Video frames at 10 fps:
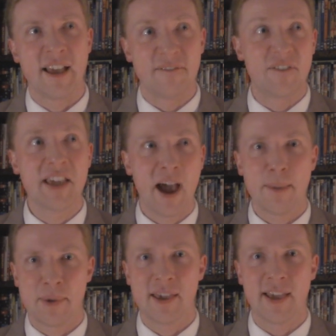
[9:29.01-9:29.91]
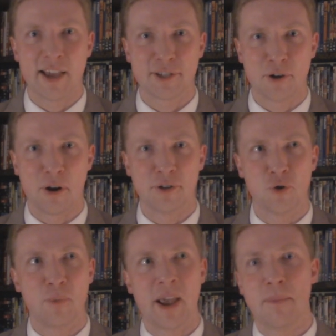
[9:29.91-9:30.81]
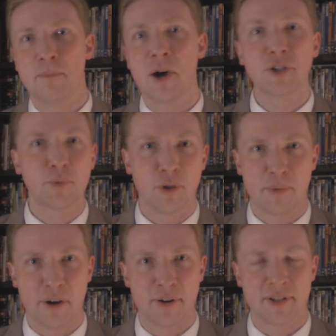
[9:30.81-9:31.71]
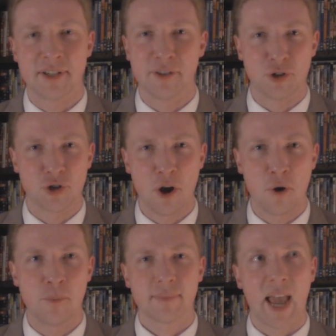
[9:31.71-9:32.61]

VIP guest stars who made multiple appearances in the show,